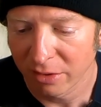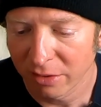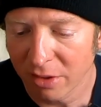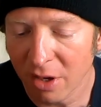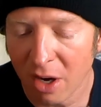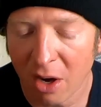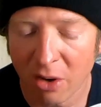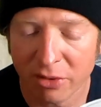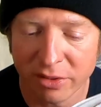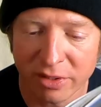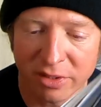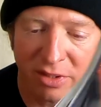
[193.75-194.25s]

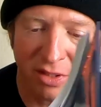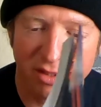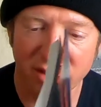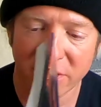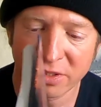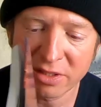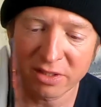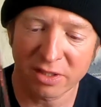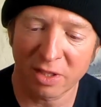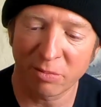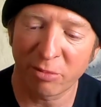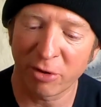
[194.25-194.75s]
No, this
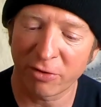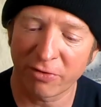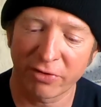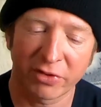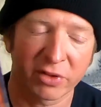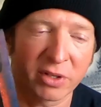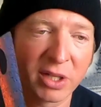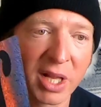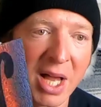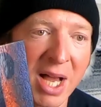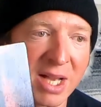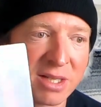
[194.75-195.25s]
is the book for
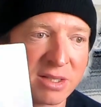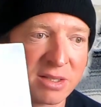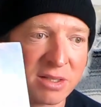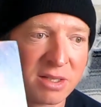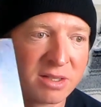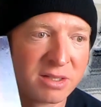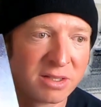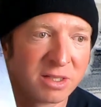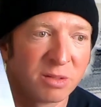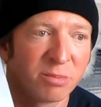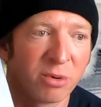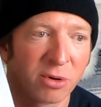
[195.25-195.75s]
the class.
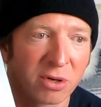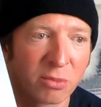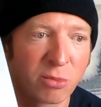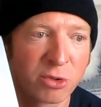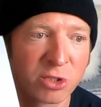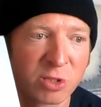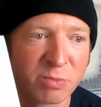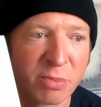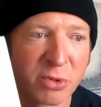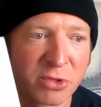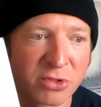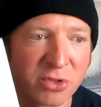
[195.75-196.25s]
This is the book we're
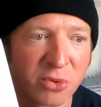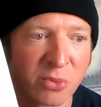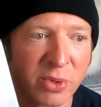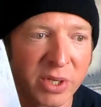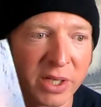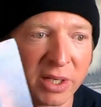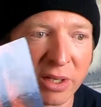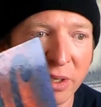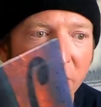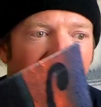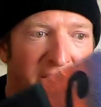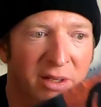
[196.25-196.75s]
supposed to read.